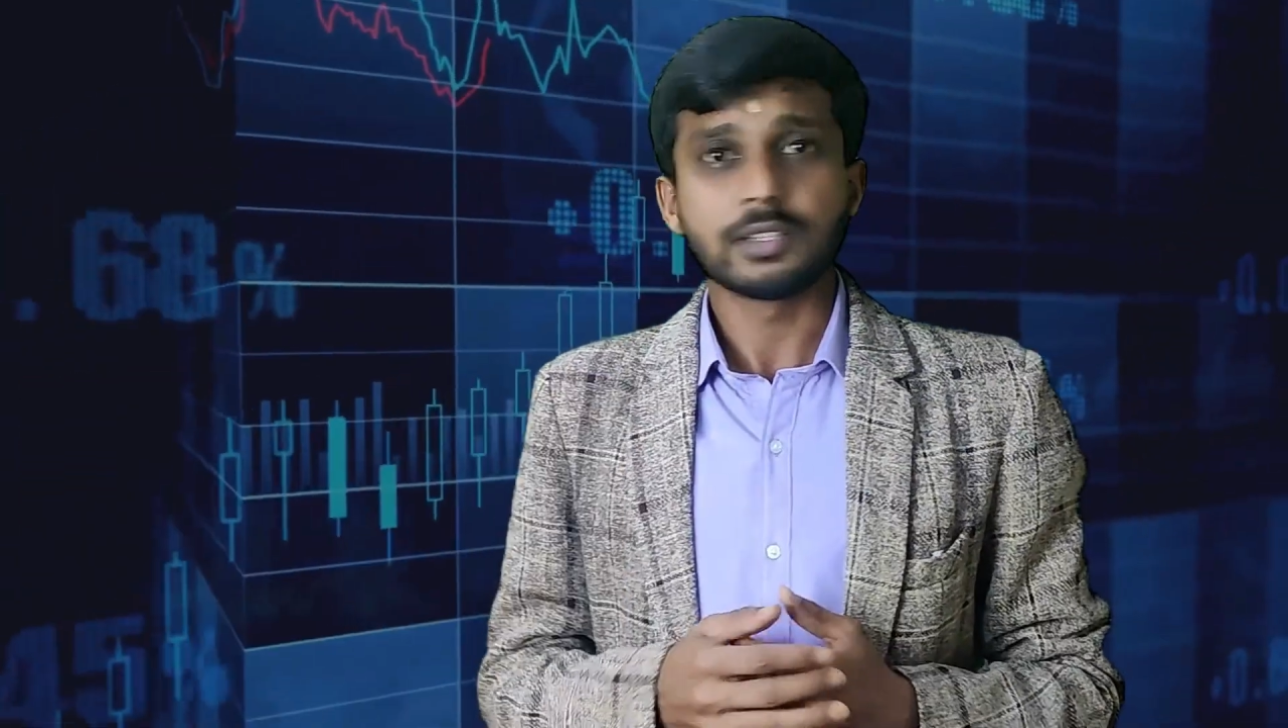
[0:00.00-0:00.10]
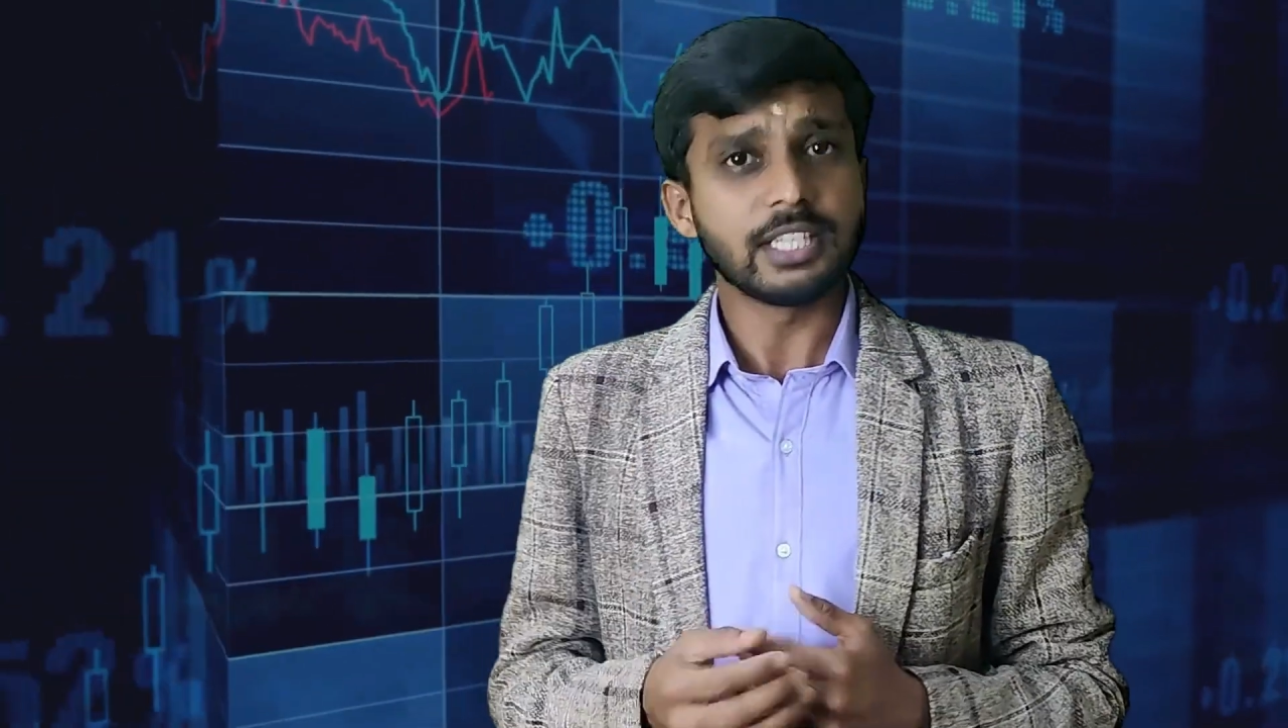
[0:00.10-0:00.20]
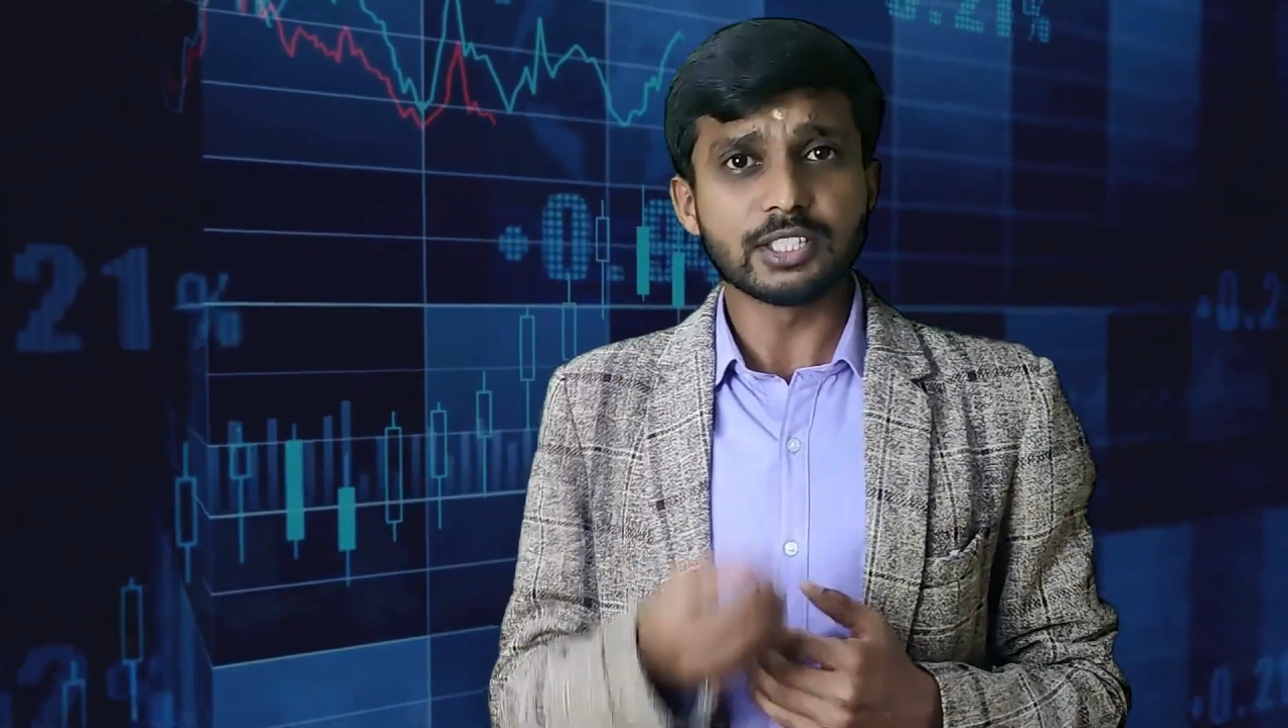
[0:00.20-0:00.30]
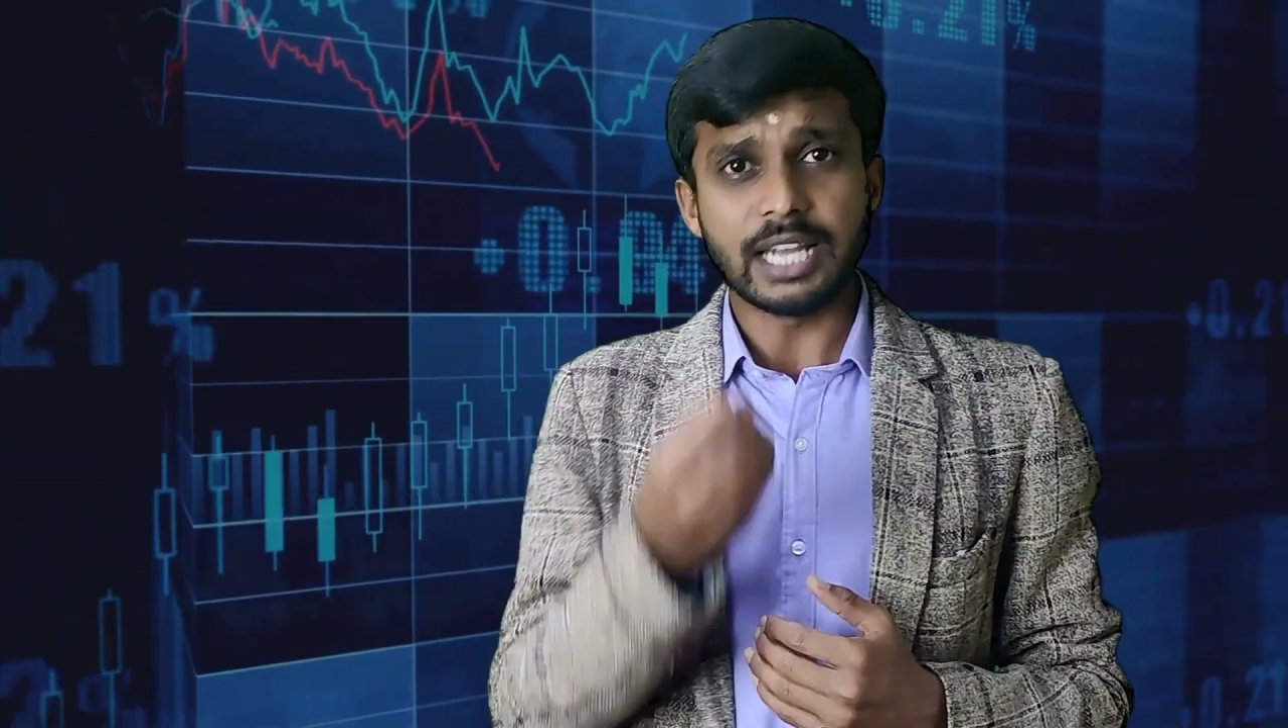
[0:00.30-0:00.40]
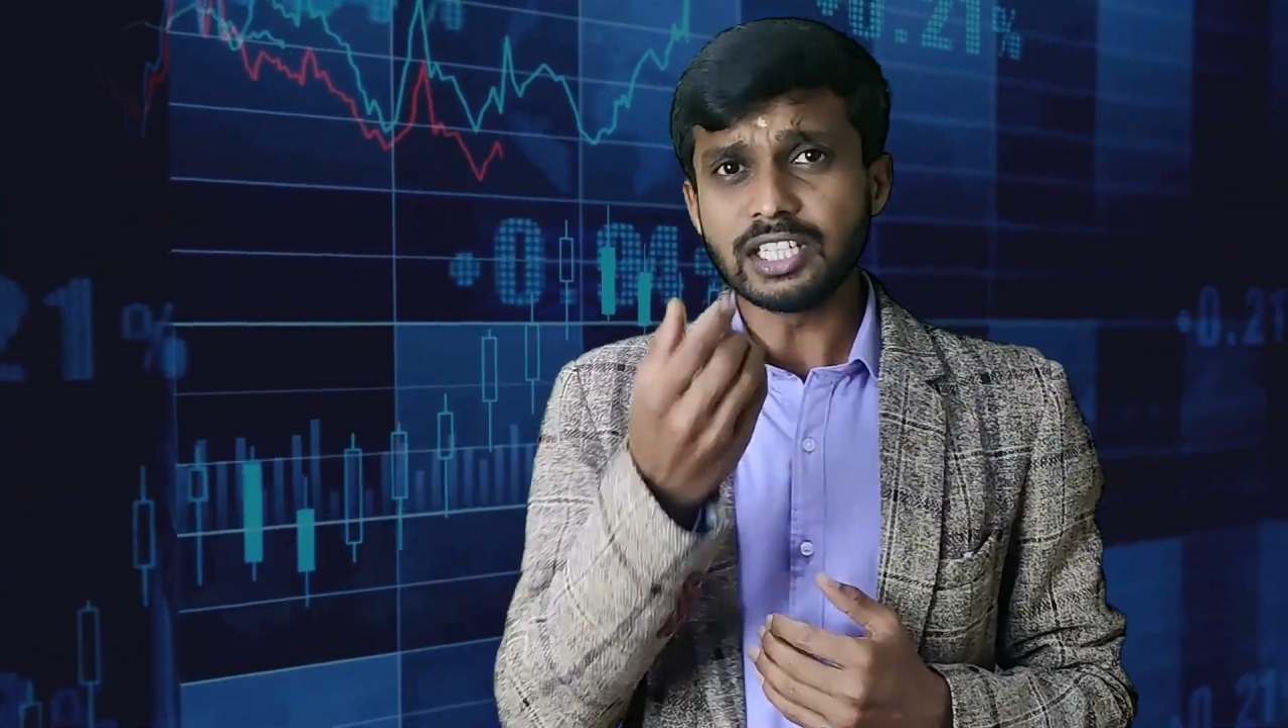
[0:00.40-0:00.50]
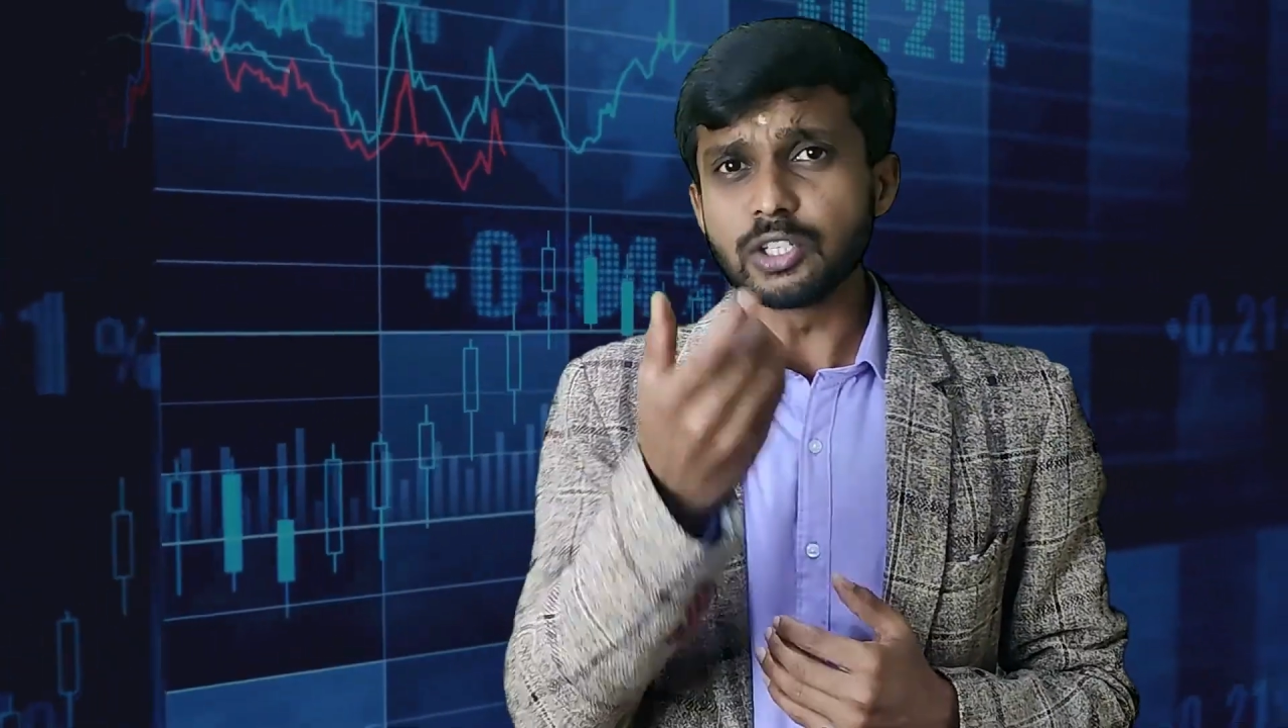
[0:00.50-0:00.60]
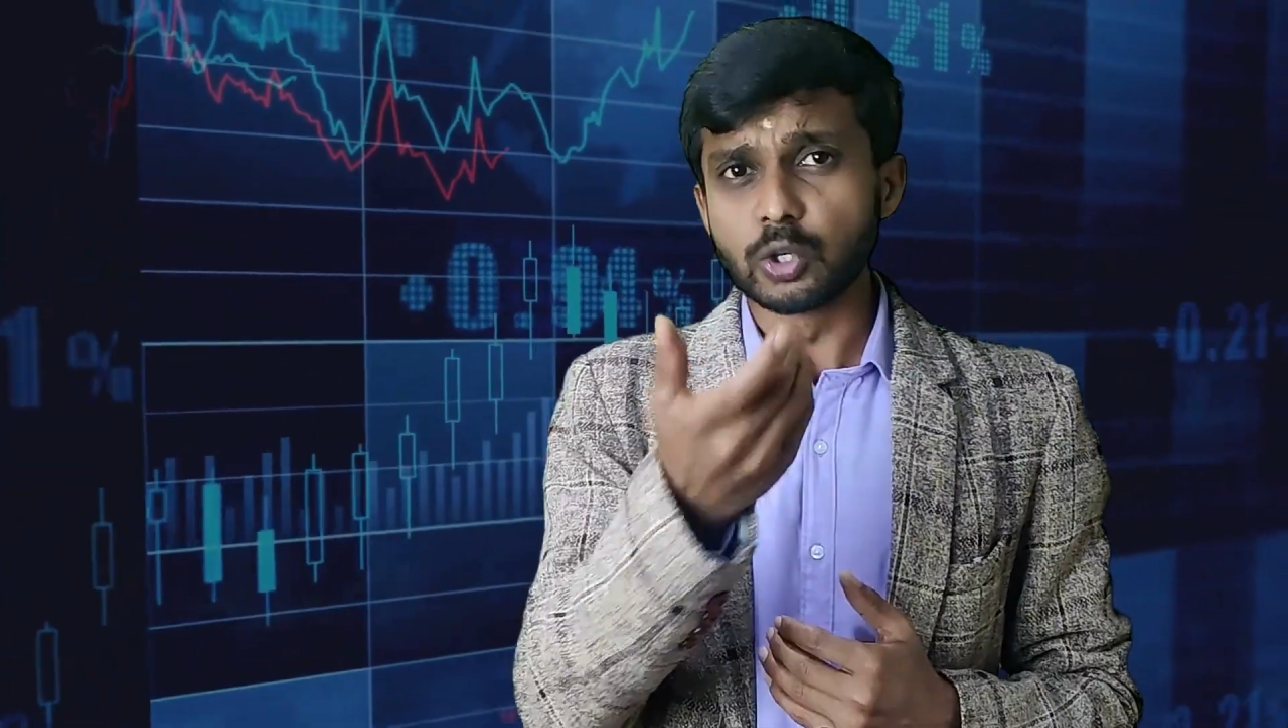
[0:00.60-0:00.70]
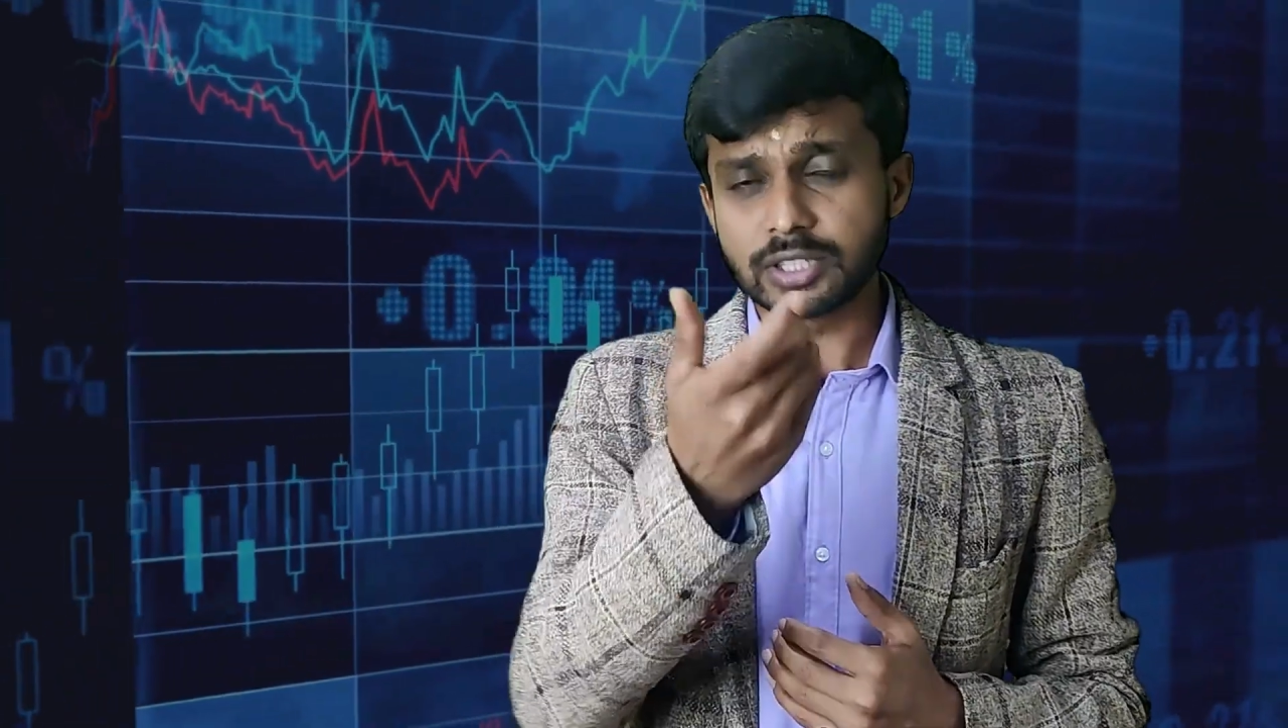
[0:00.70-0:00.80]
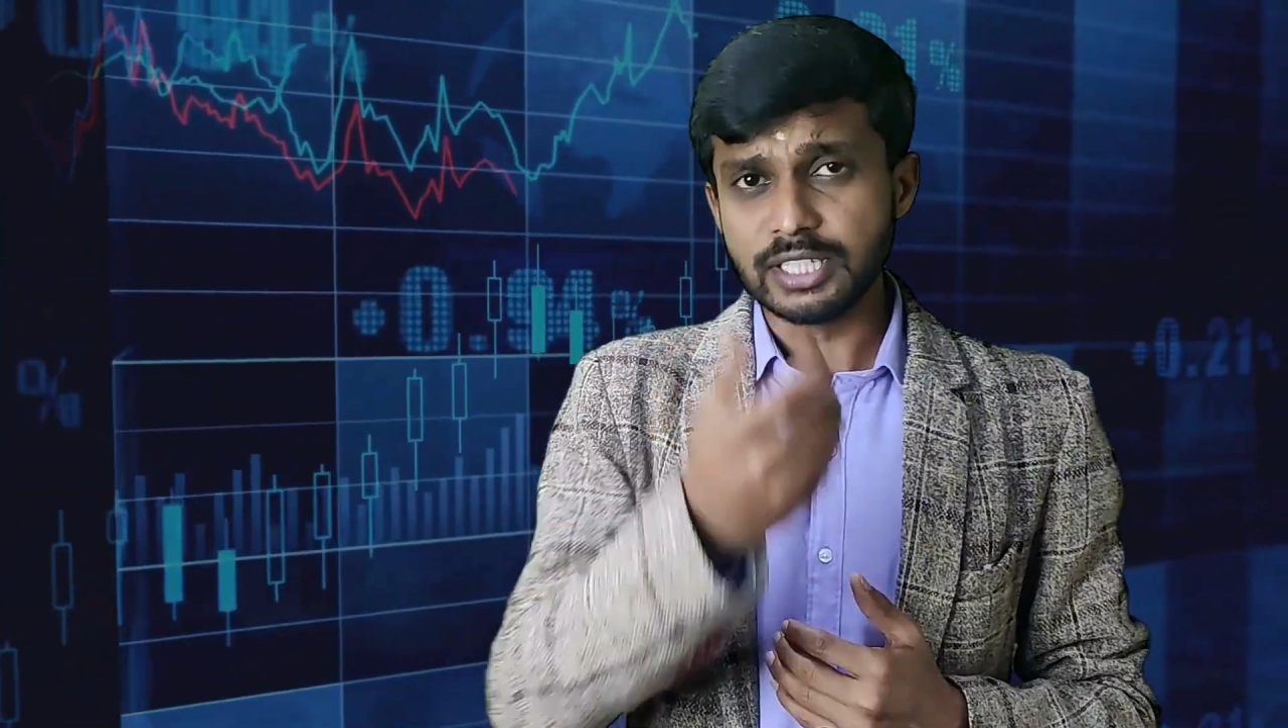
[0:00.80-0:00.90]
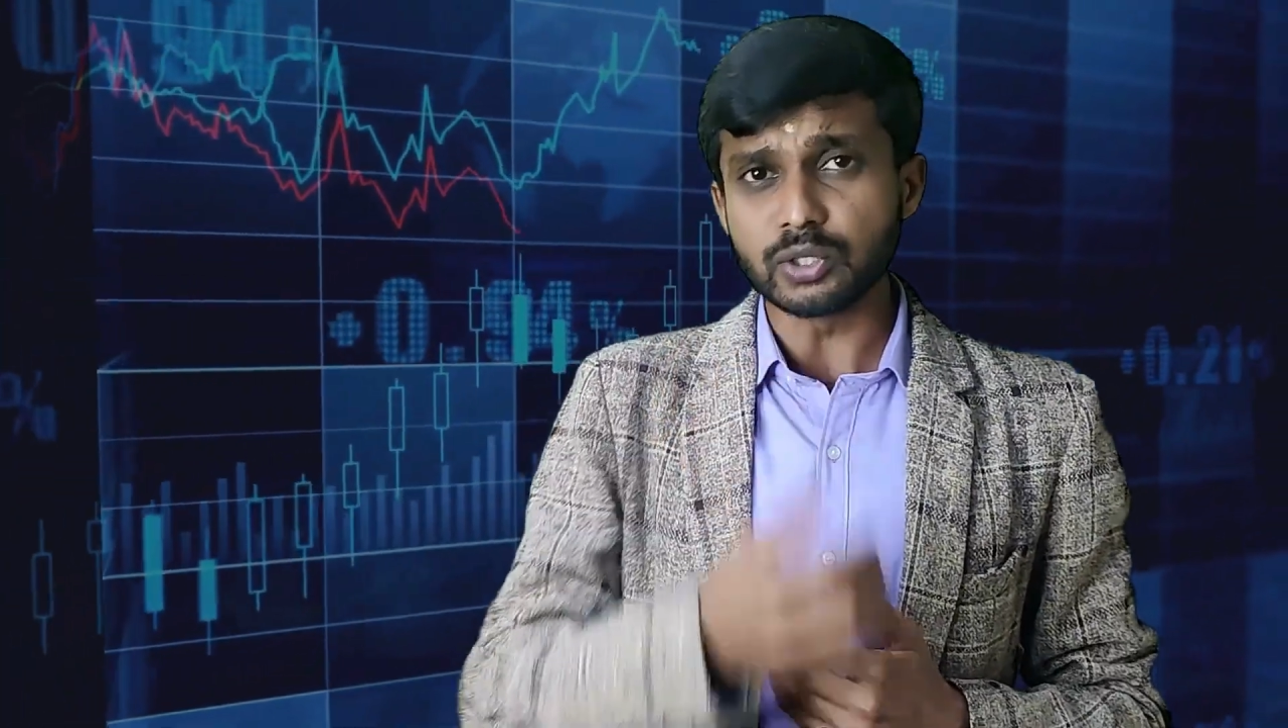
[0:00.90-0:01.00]
There is another
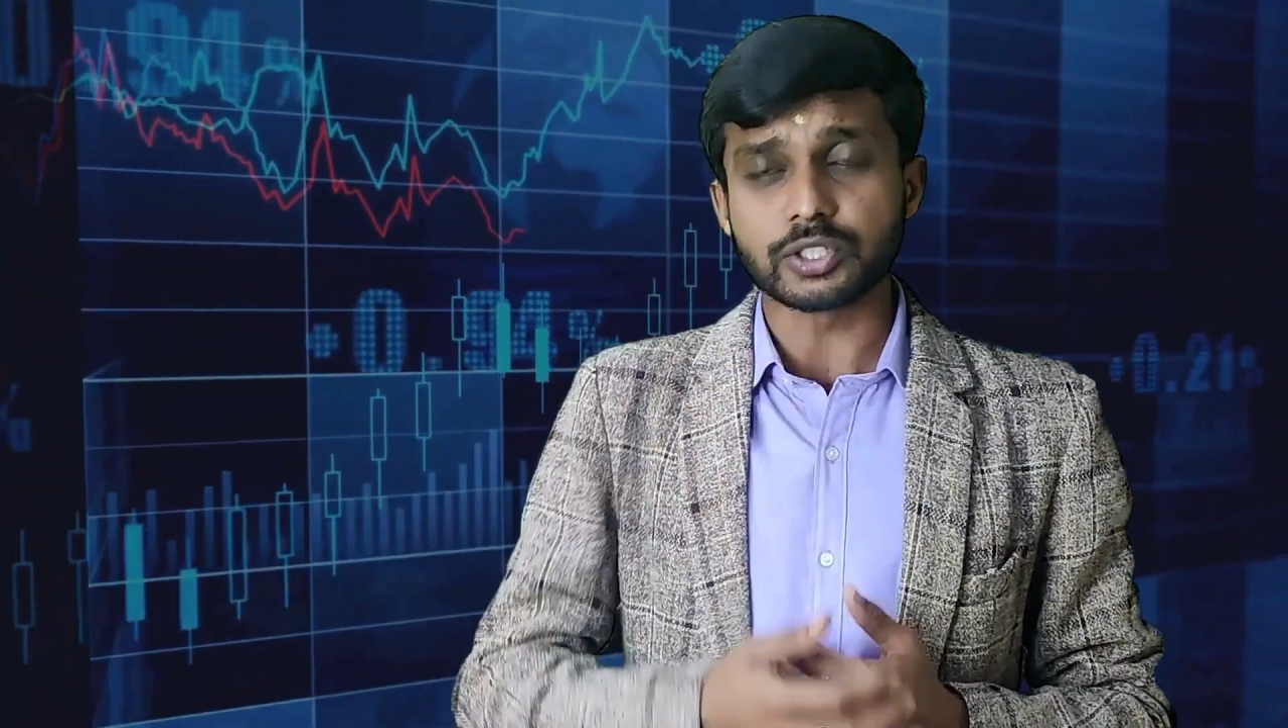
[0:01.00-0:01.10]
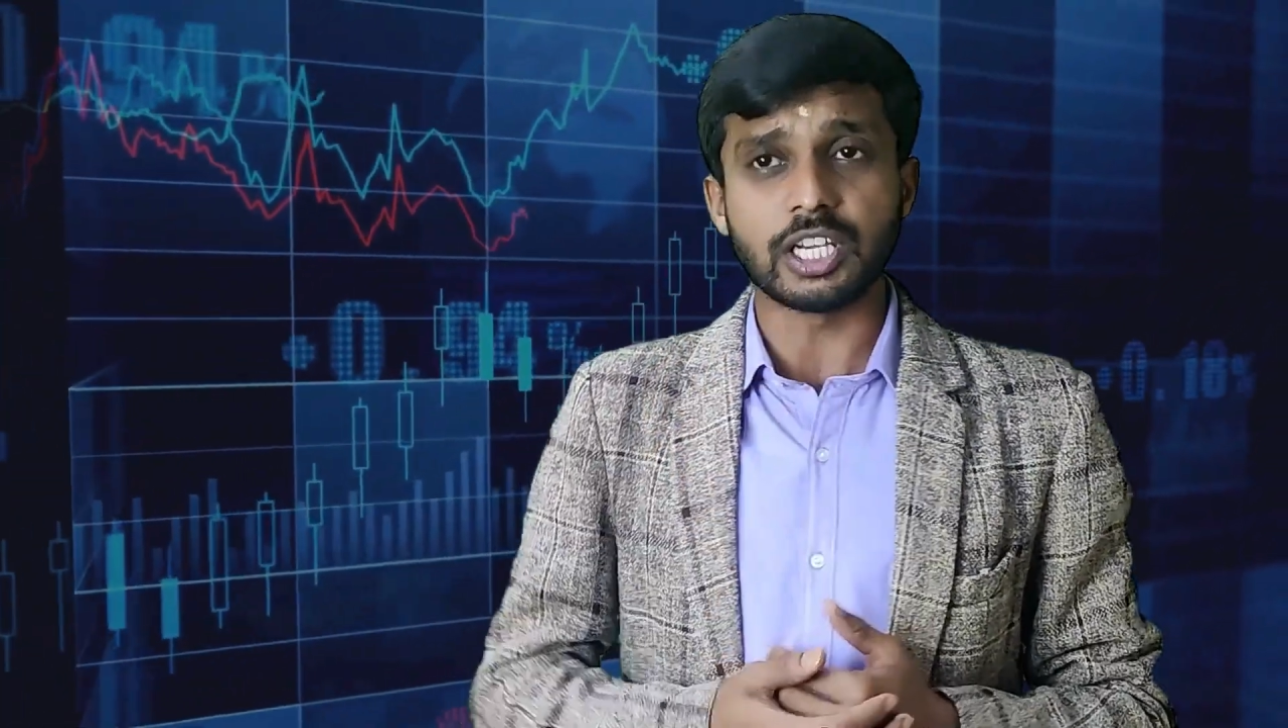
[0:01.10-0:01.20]
good thing